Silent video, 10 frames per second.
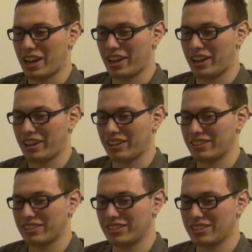I
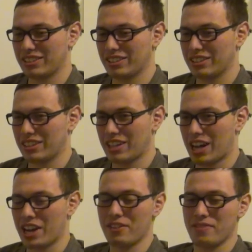
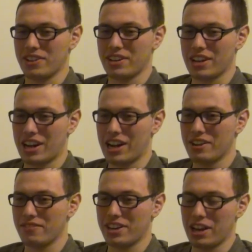I even
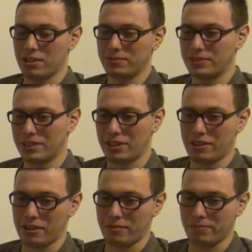I even helped
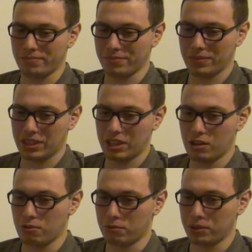um,
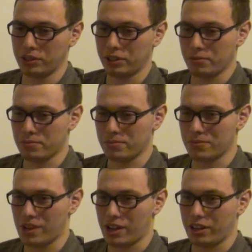William,
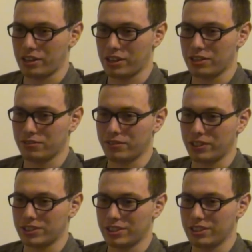my other
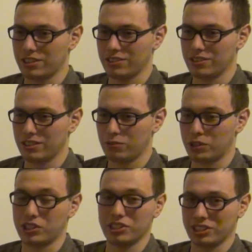friend,
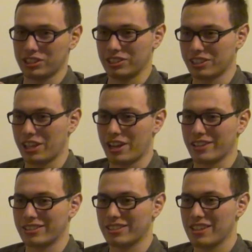which is in this
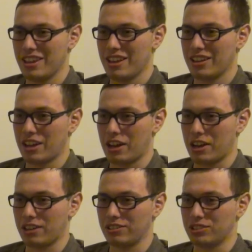class,
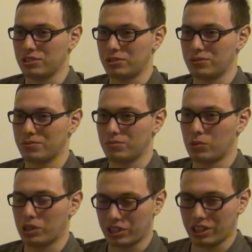uh, do
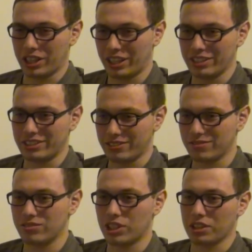work on his
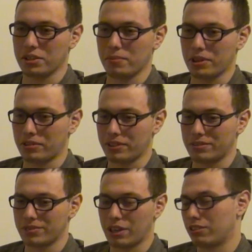documentary.
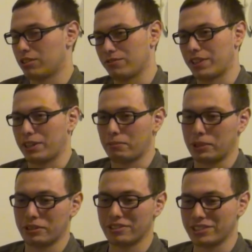I don't know if I
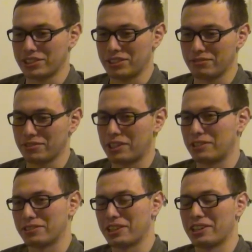appear in the
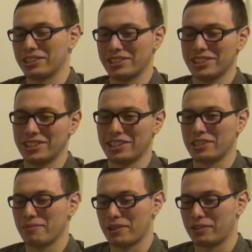final cut of the
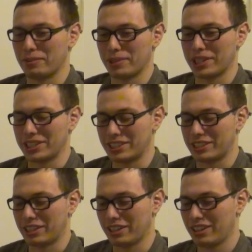documentary, but I did